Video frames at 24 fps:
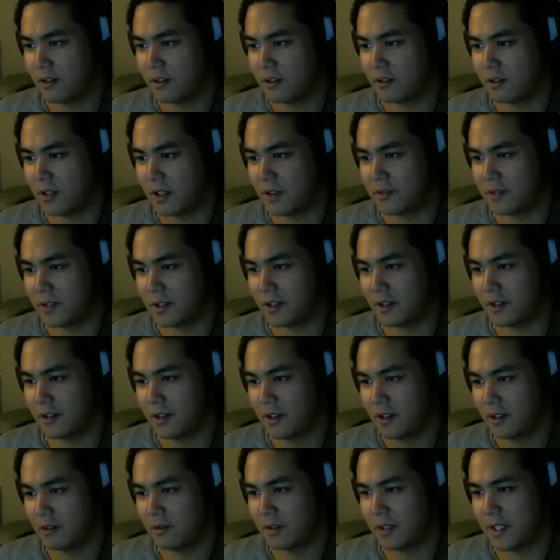I have to
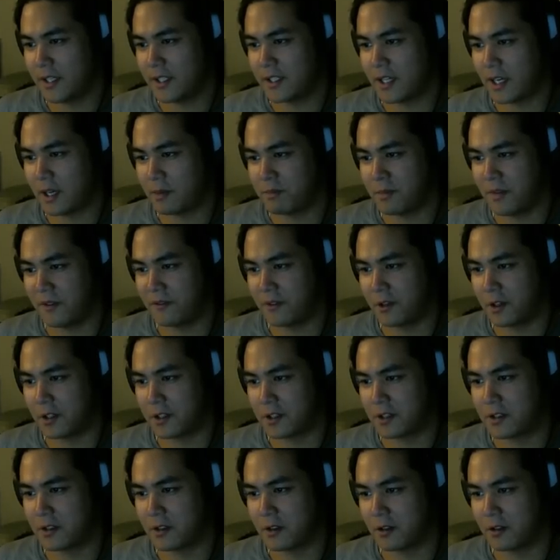well, he attacked me
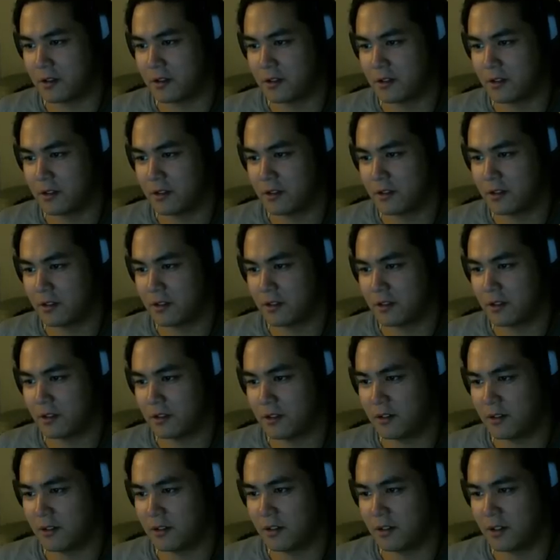first, so...
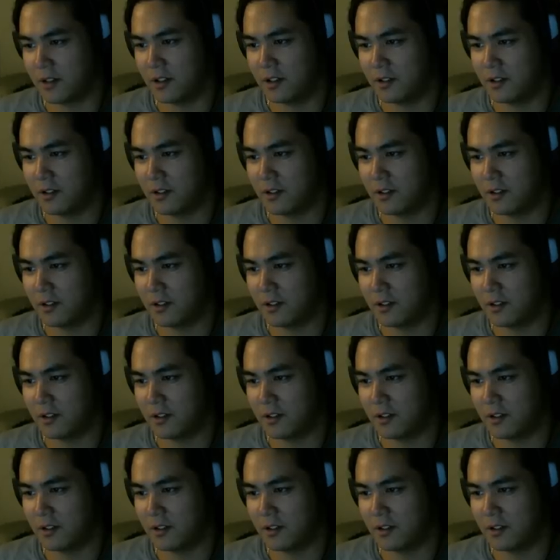Huh?